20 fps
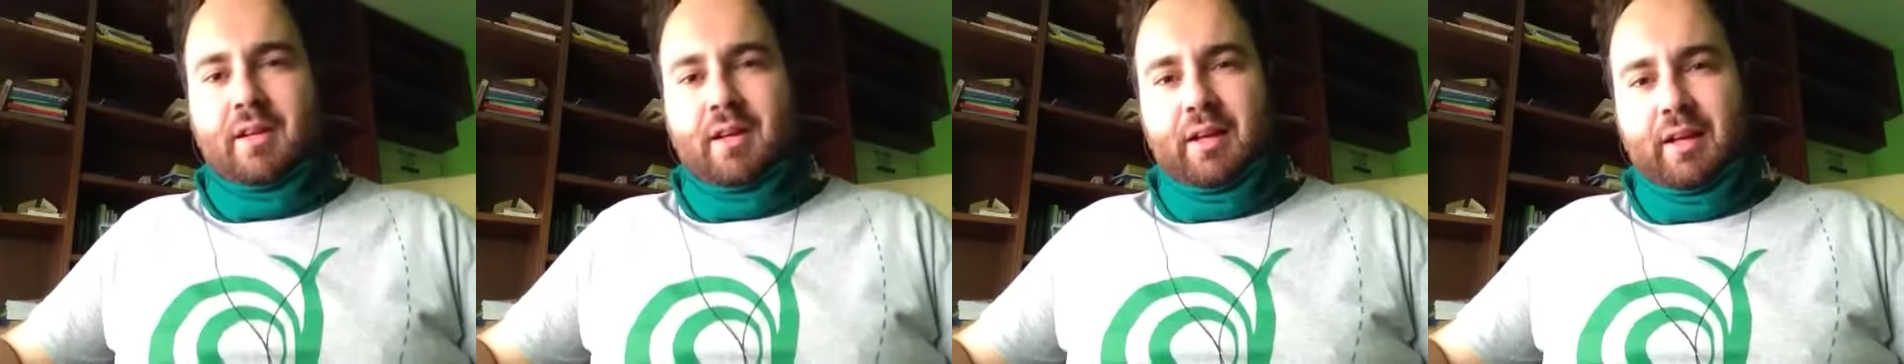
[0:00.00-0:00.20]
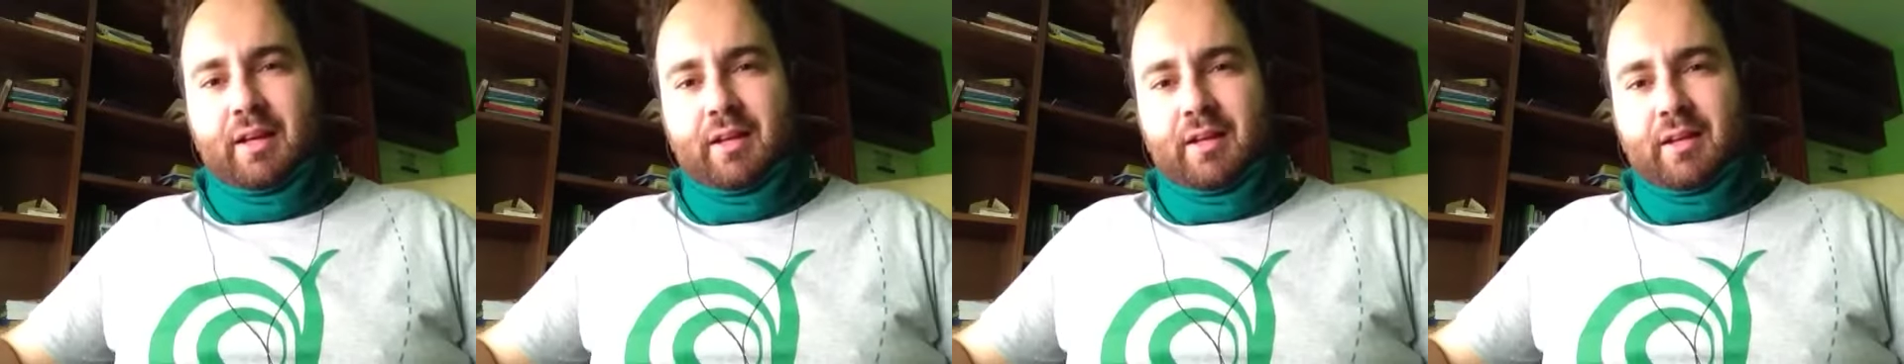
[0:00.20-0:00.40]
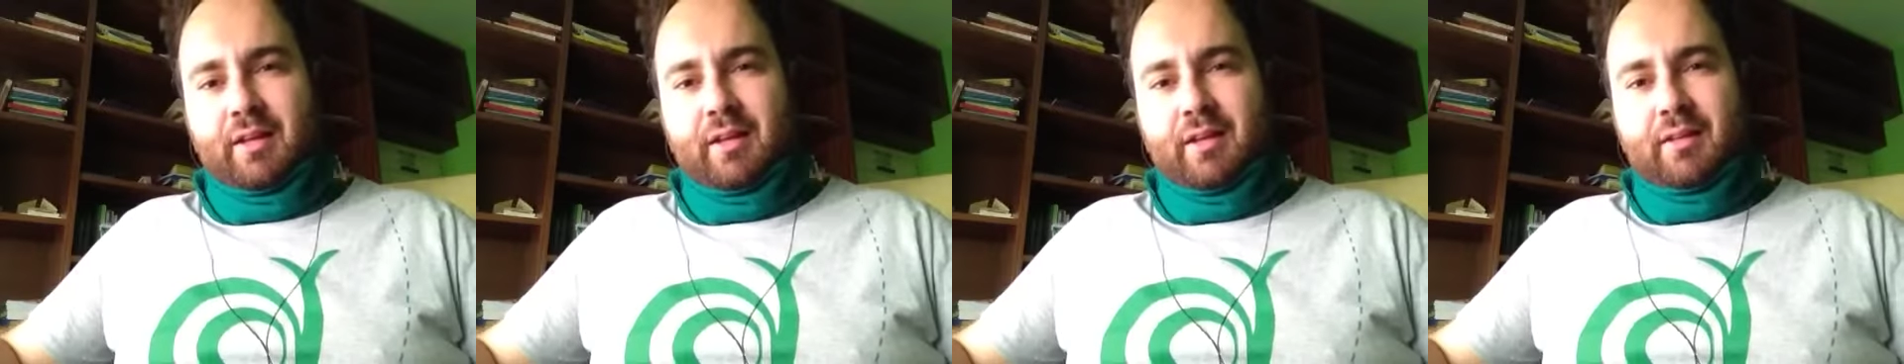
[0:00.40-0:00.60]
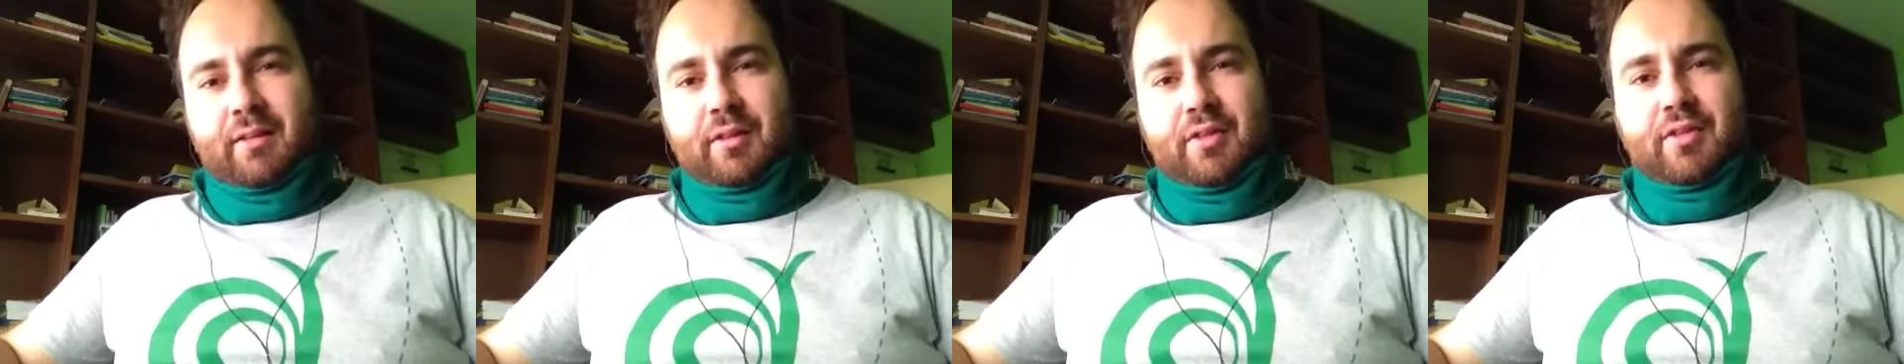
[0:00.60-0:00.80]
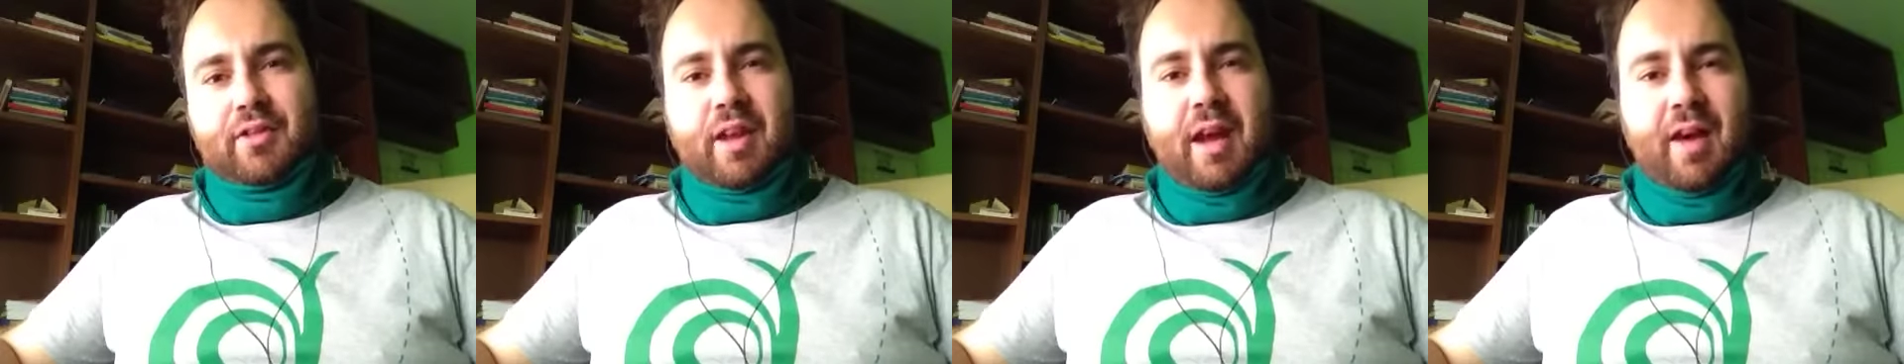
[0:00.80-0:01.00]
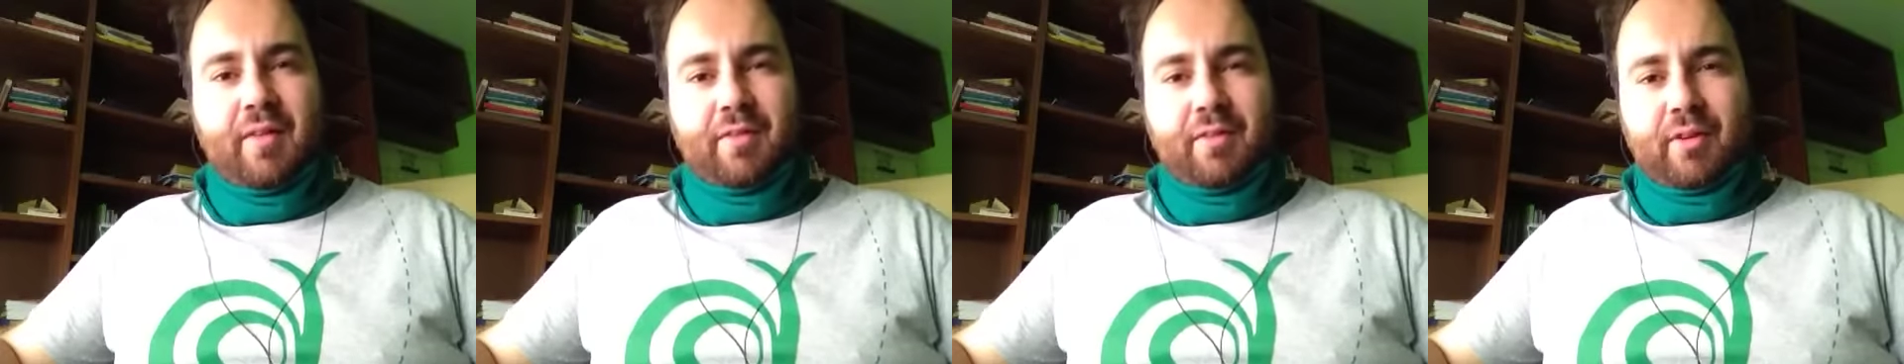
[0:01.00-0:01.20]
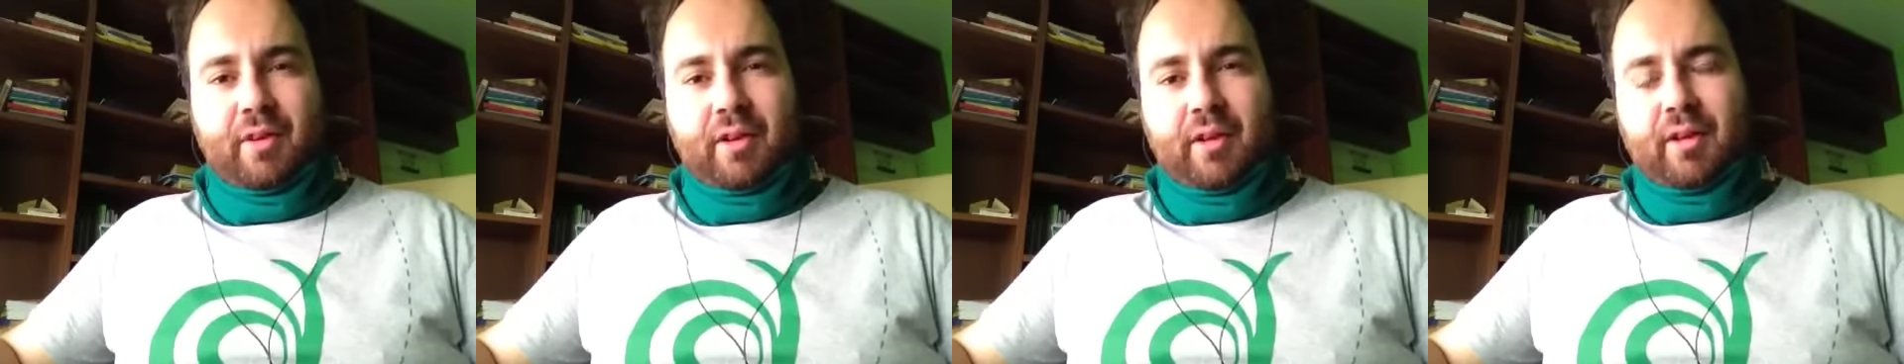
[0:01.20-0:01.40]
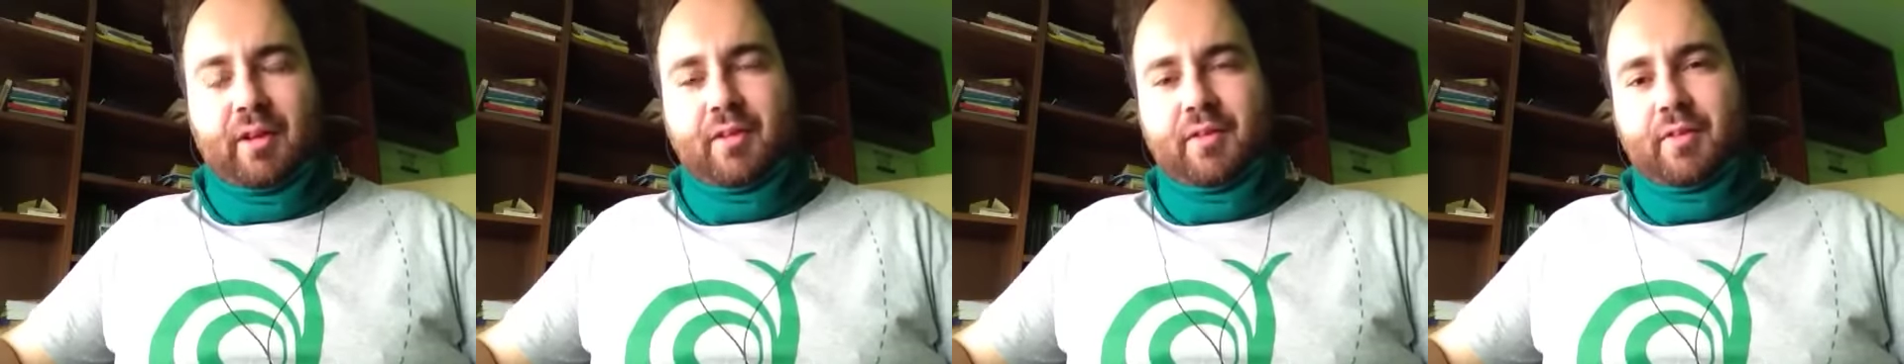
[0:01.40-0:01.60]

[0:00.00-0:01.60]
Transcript: in discovering